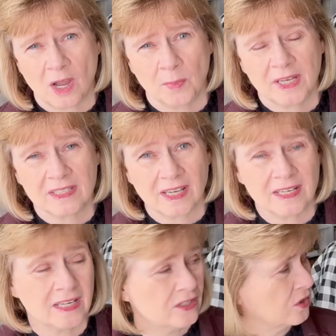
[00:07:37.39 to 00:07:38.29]
because I
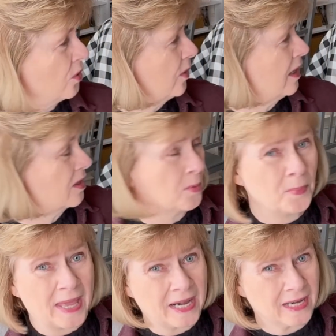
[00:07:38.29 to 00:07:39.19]
need to go get the
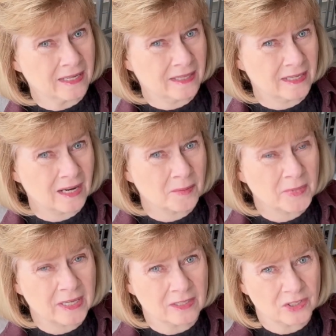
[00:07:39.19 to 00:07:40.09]
bedding that I'm
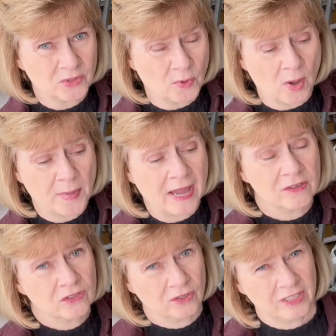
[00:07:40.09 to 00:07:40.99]
going to swap out.
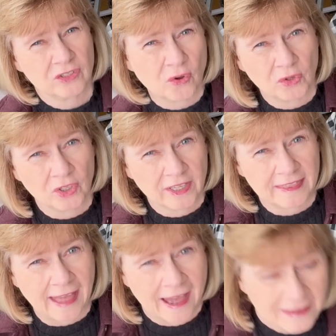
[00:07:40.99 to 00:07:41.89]
So let's go look at that.